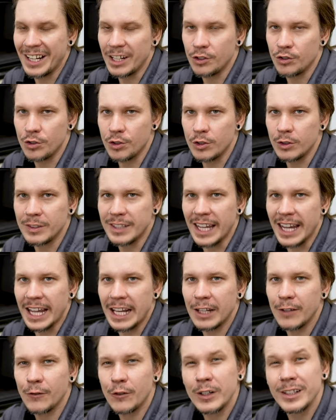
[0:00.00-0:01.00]
introduce
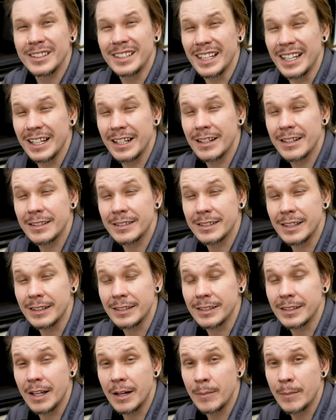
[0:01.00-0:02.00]
antifreeze into the
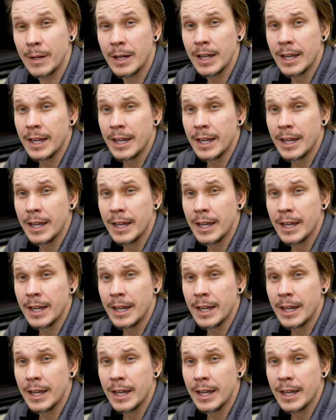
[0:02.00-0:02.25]
system